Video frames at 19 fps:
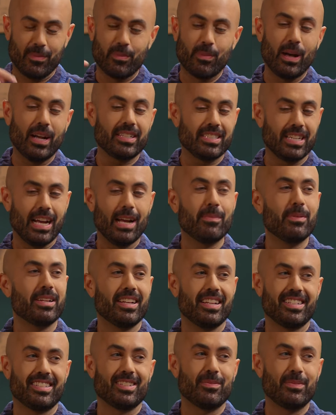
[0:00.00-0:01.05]
And by the time he
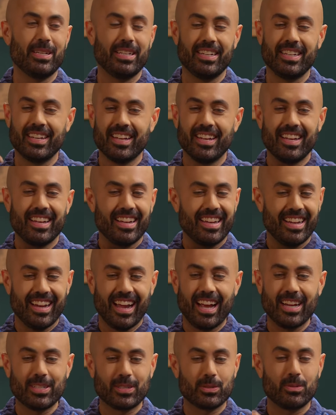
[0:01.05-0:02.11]
gets to be in
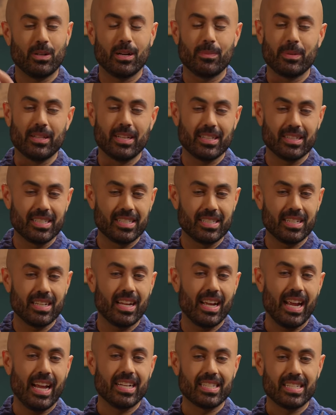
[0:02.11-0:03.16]
high school, I'm going to be like, listen,
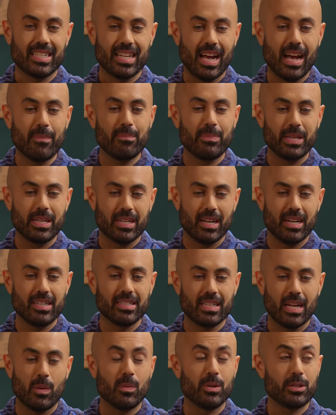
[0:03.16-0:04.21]
it's not
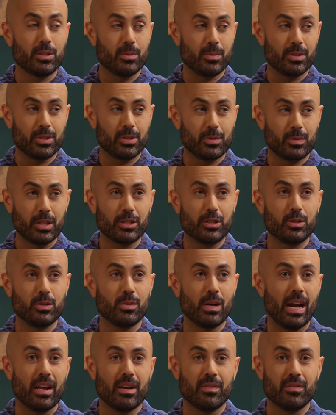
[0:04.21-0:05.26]
because I want to restrict
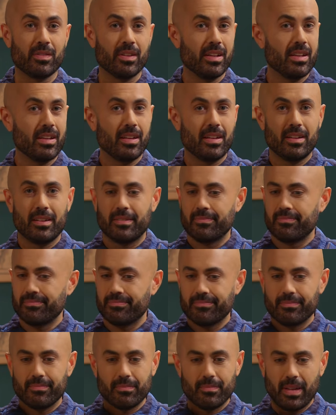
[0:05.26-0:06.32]
you out of
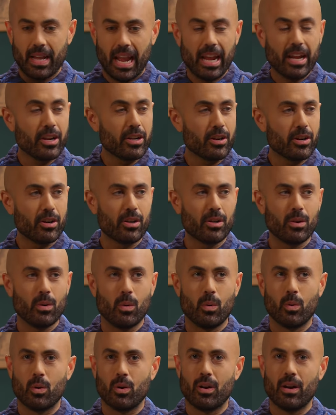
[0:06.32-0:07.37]
anger
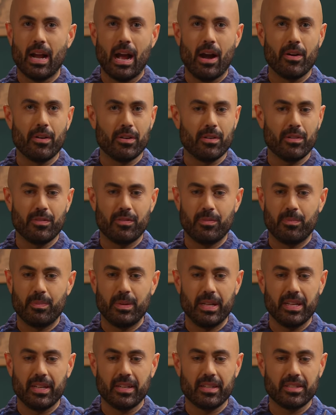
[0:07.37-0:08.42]
or out of
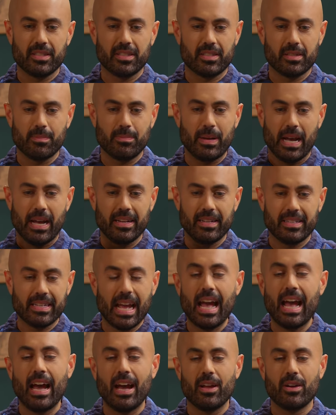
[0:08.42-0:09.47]
being just a bad
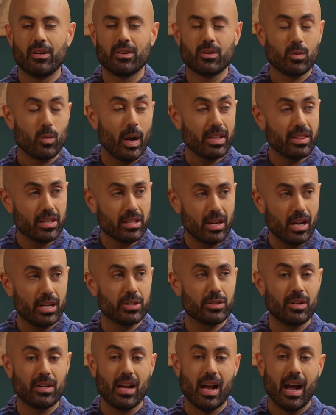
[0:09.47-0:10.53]
dad, or quite the
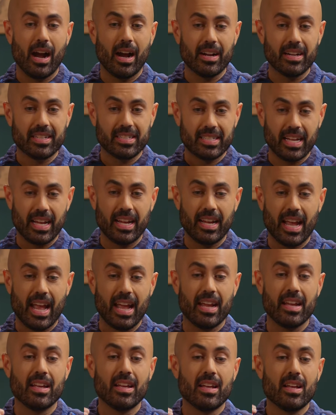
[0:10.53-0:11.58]
contrary. I'm going to say,
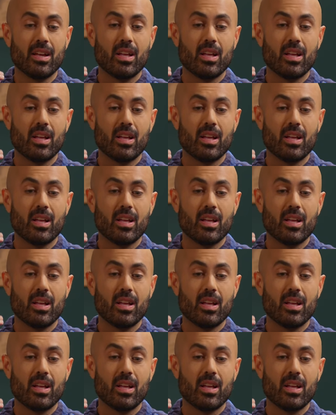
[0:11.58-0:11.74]
hey,